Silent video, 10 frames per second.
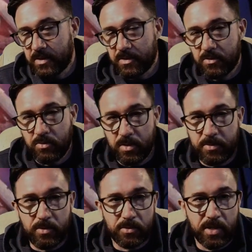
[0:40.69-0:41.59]
the
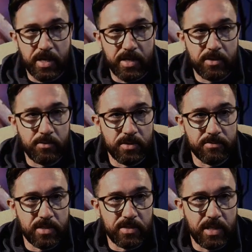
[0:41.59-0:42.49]
creepy old guy who
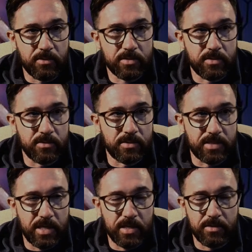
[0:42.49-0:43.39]
lives on the outskirts of
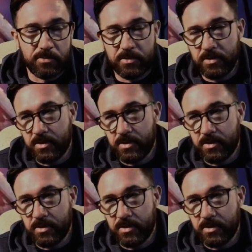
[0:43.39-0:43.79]
town.